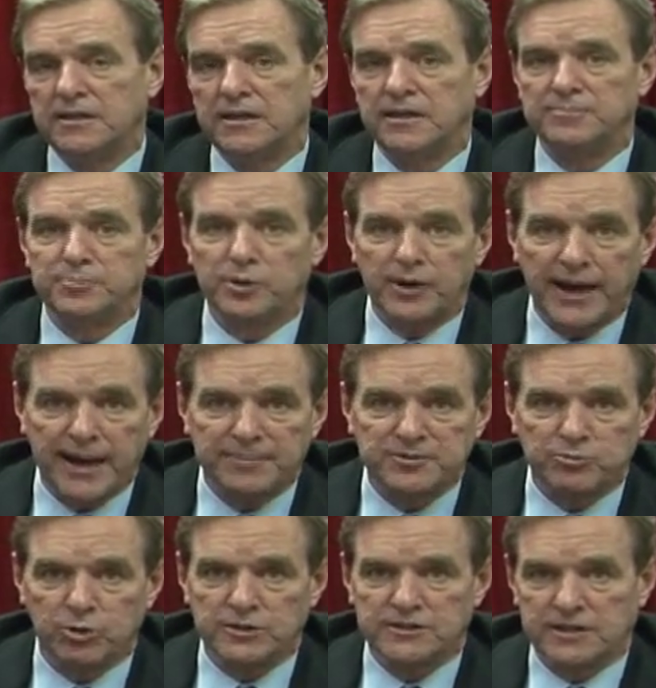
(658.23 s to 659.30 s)
and
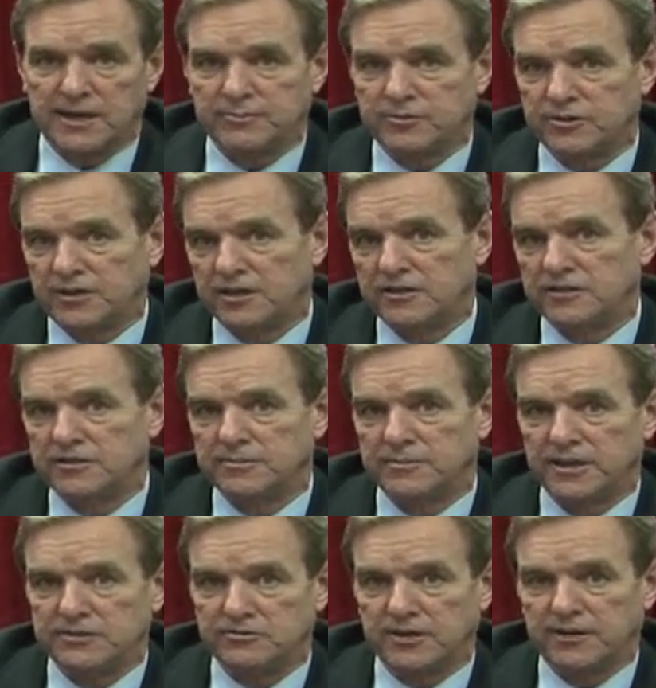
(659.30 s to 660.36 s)
perhaps one time or another you
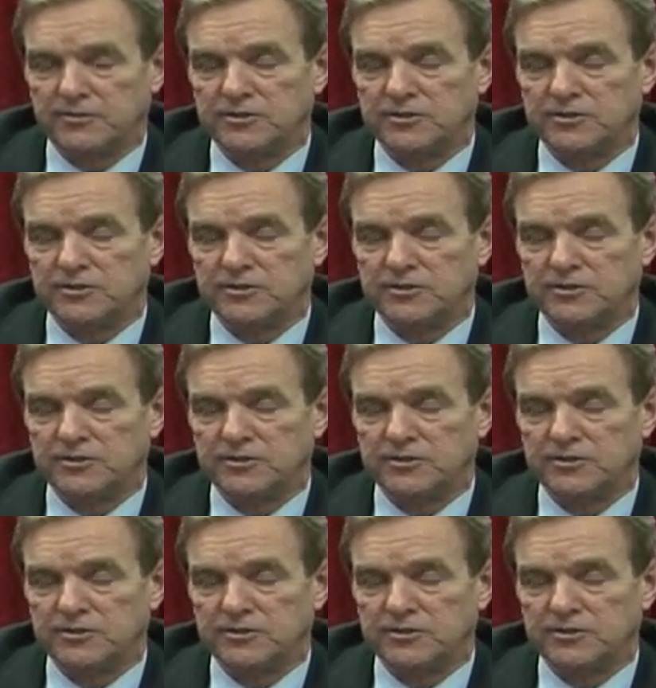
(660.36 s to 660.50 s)
might travel